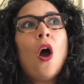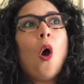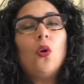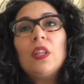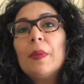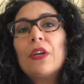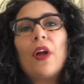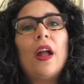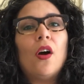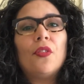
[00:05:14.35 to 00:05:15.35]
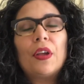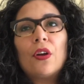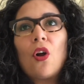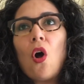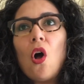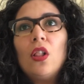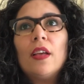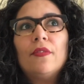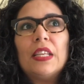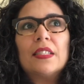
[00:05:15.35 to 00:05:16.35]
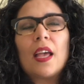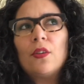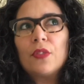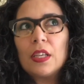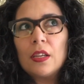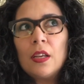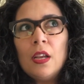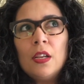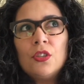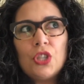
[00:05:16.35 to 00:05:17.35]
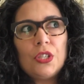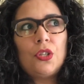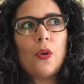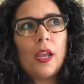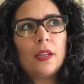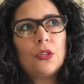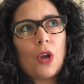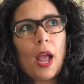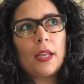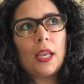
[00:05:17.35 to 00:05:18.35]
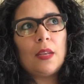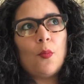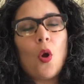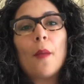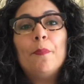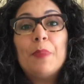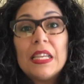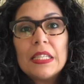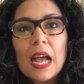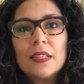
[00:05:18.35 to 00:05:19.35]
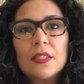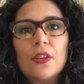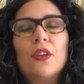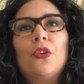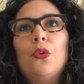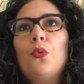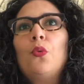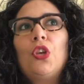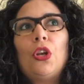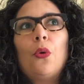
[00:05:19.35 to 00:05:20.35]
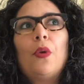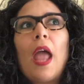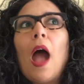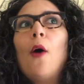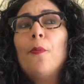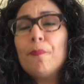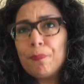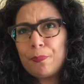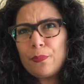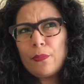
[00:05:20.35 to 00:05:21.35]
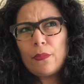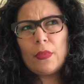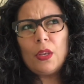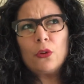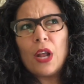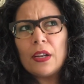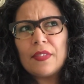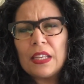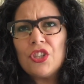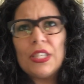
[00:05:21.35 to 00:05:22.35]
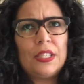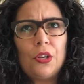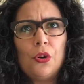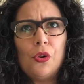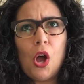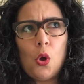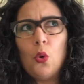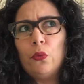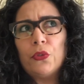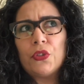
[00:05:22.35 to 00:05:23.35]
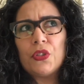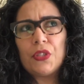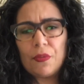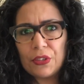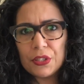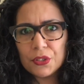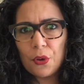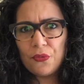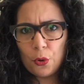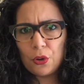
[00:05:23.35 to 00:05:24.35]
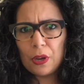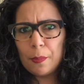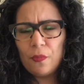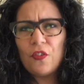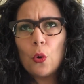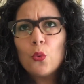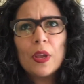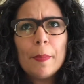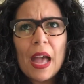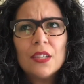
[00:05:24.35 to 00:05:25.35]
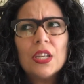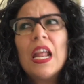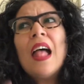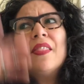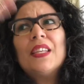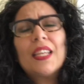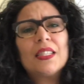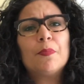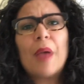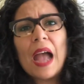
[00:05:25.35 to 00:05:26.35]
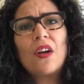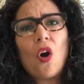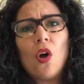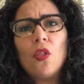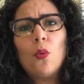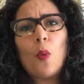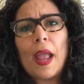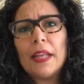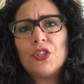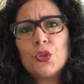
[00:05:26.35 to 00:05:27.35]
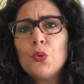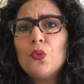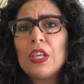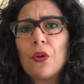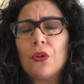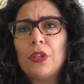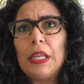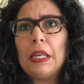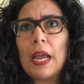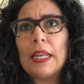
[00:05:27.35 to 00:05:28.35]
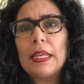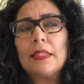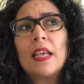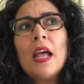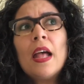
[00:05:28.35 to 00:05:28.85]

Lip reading: Holy McGrail. There are all of these. I don't think she's doing drag anymore. B Dazzler, who, you know, now, or I think she still owns the San Francisco Folk Queen pageant that dates back all the way to the early 90s.